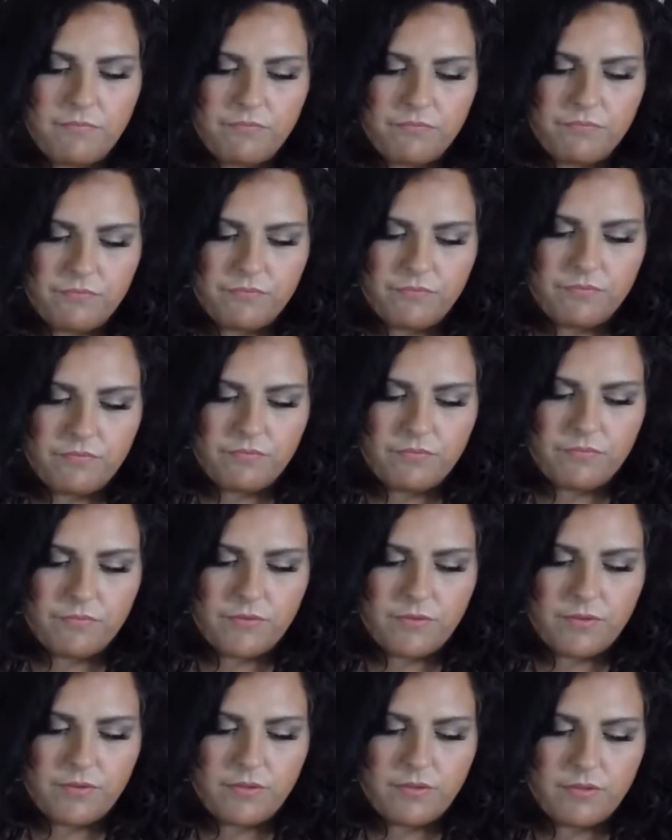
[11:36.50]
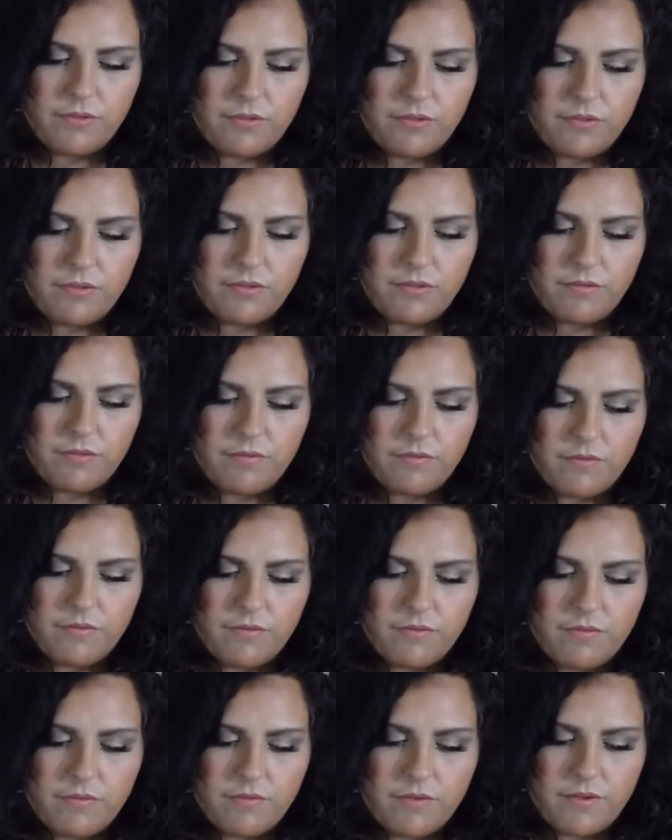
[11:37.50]

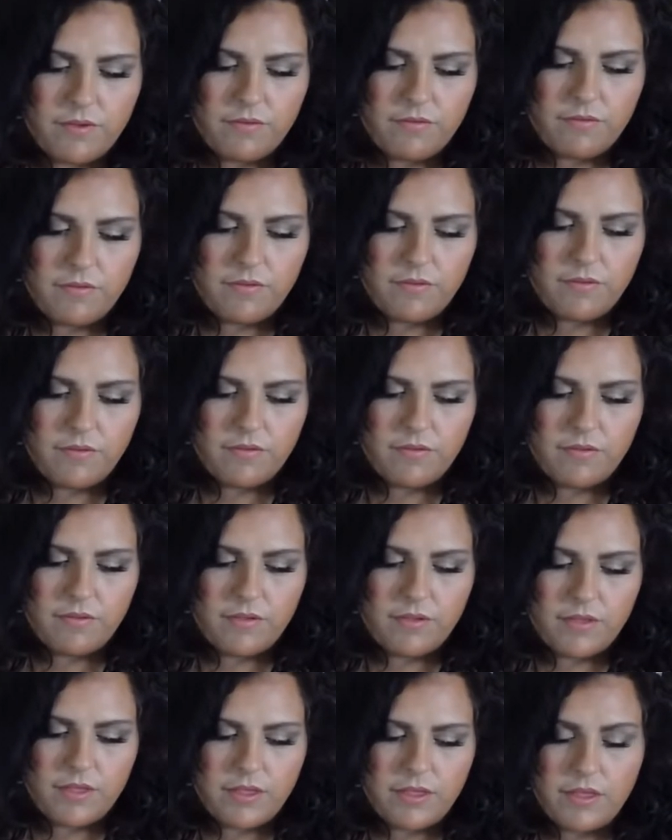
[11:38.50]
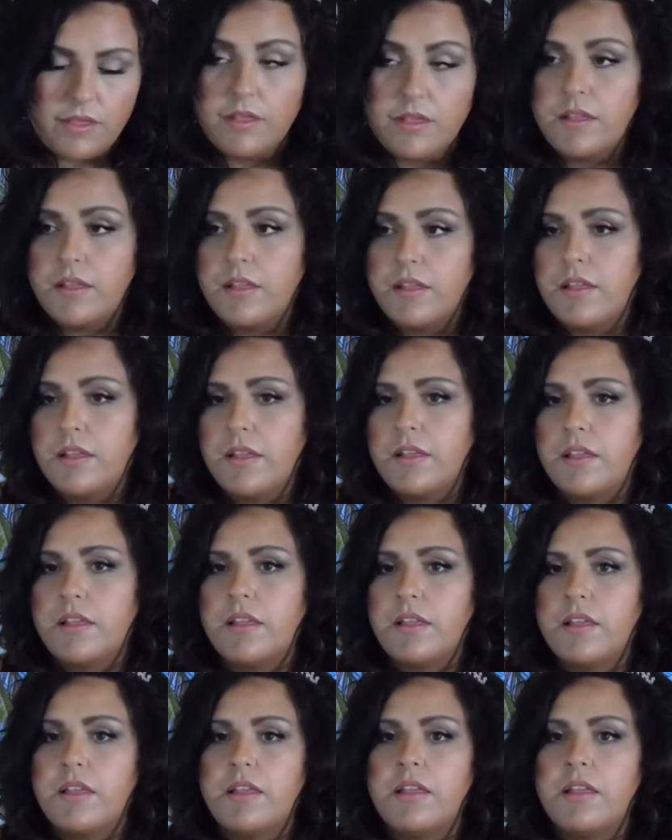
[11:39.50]
(silence)